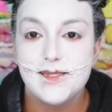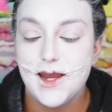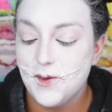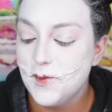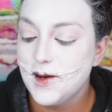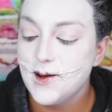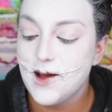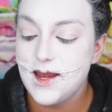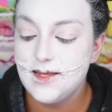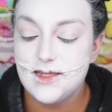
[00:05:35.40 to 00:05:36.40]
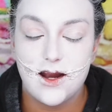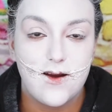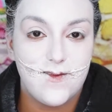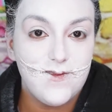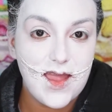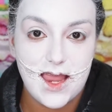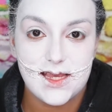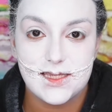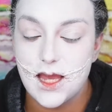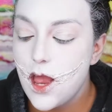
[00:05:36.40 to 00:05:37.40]
now we want to go ahead and set our
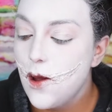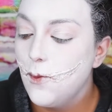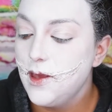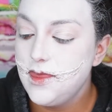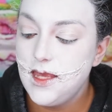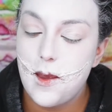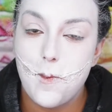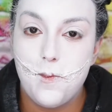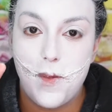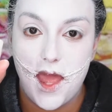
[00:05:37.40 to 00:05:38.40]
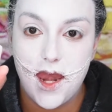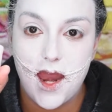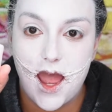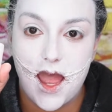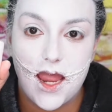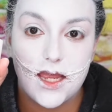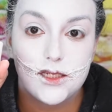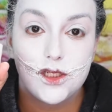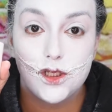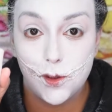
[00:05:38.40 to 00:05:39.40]
face with the Nye
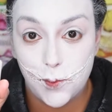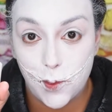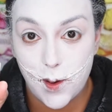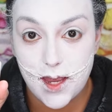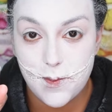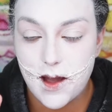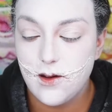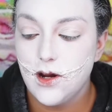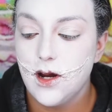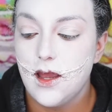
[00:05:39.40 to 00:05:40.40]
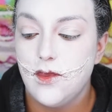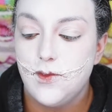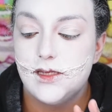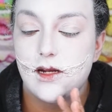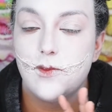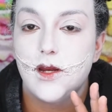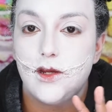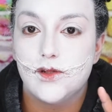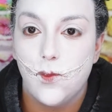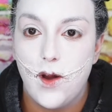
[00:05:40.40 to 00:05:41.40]
Super White Powder. And the reason I want to
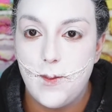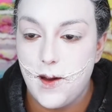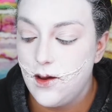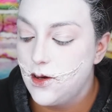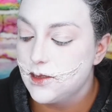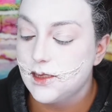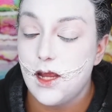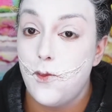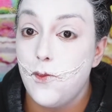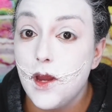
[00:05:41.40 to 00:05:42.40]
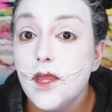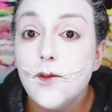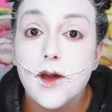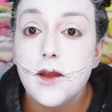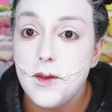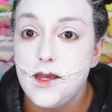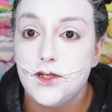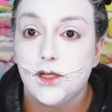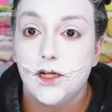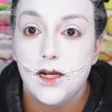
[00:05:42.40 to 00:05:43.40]
use a white powder is because I really want to make
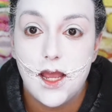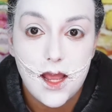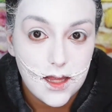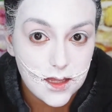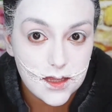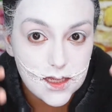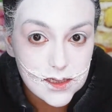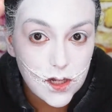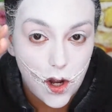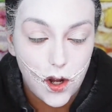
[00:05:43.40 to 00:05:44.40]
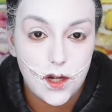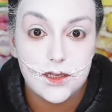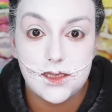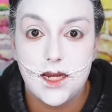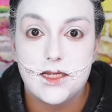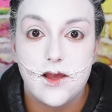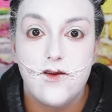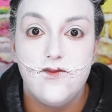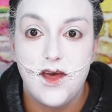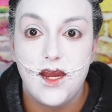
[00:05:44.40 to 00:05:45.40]
sure that this all stays
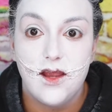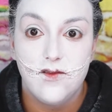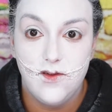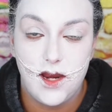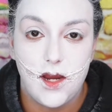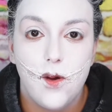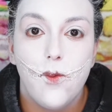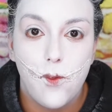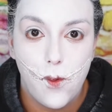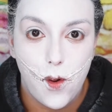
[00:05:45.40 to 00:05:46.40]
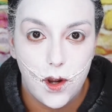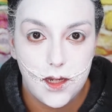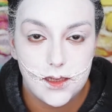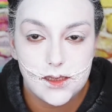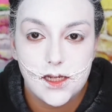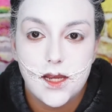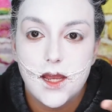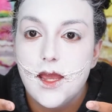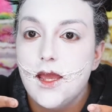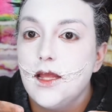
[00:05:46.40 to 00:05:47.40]
very, very white.
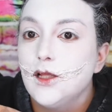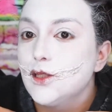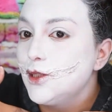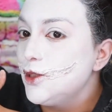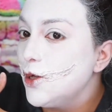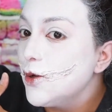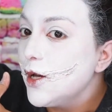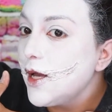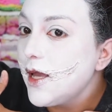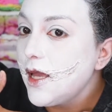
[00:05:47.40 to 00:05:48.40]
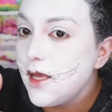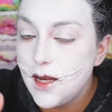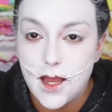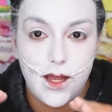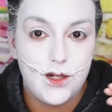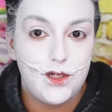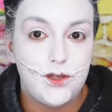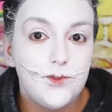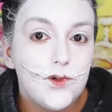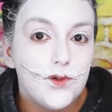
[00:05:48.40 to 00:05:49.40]
It looks so good and
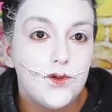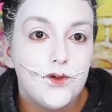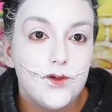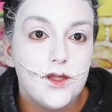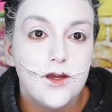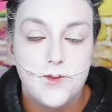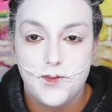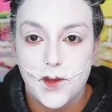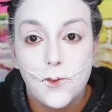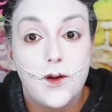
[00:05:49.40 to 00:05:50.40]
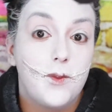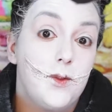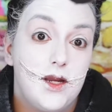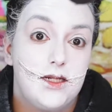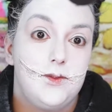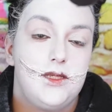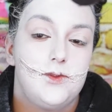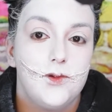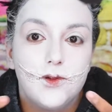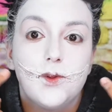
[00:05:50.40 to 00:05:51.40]
smooth where we want it to be
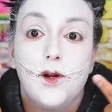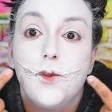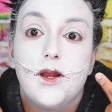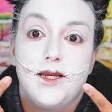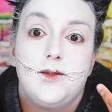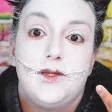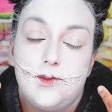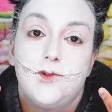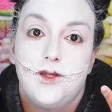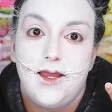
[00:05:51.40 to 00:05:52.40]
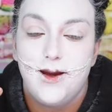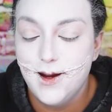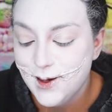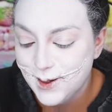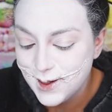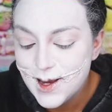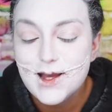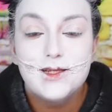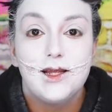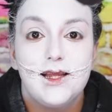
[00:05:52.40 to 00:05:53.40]
smooth. We don't want it to be smooth here.
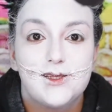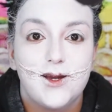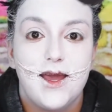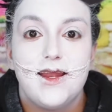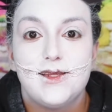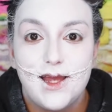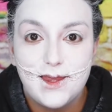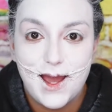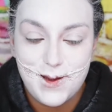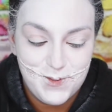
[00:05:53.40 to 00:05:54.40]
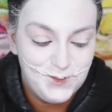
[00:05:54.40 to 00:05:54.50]
So let's go ahead and set that.